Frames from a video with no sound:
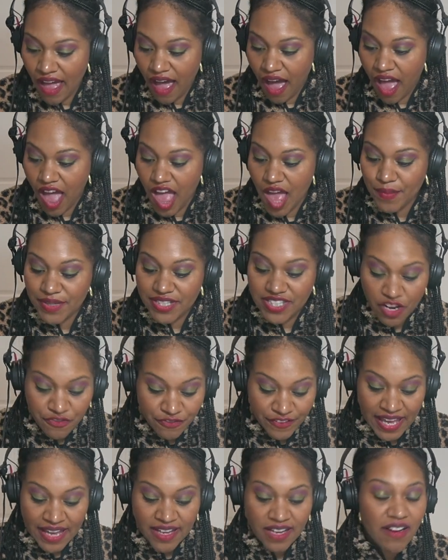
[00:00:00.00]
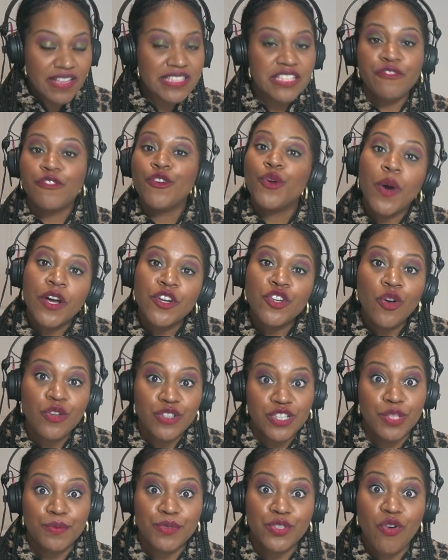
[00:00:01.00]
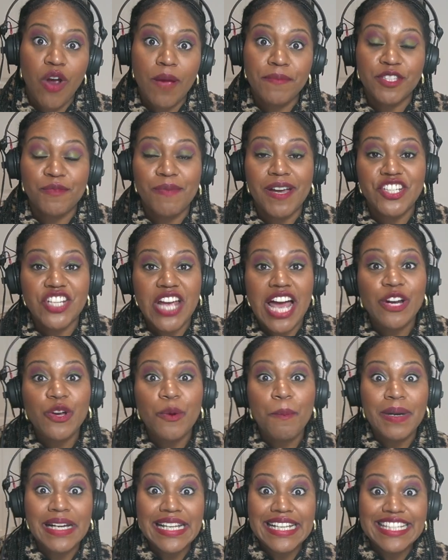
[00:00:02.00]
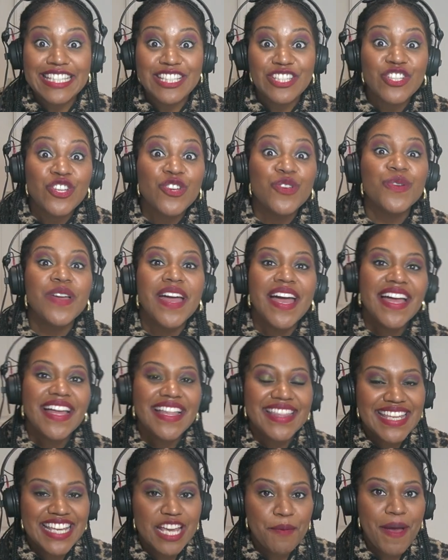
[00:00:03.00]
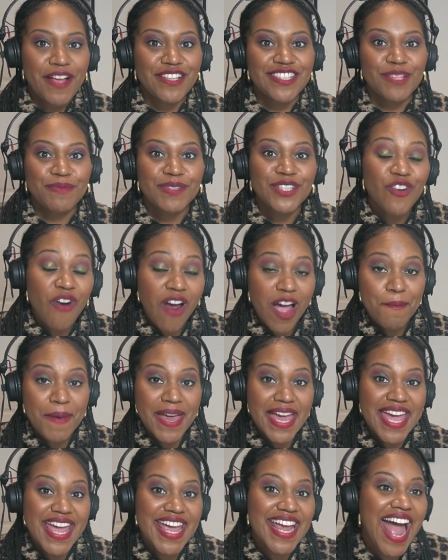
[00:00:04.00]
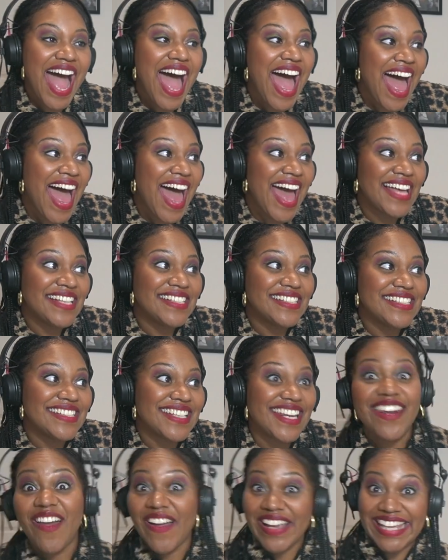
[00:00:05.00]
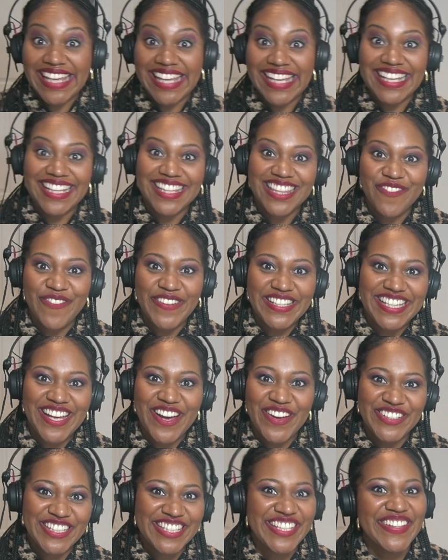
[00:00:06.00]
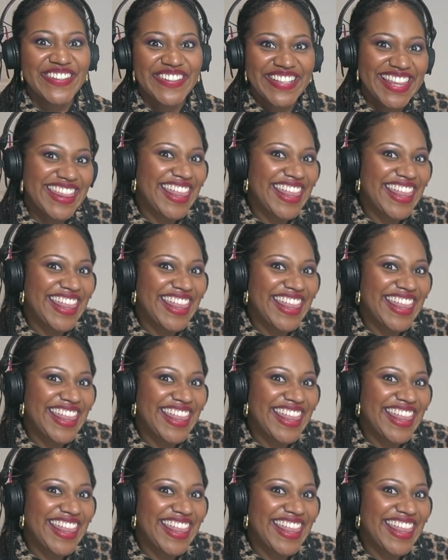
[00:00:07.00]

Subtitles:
Don't forget, guys, if you are not subscribed to my channel, please do think about subscribing and liking the video too.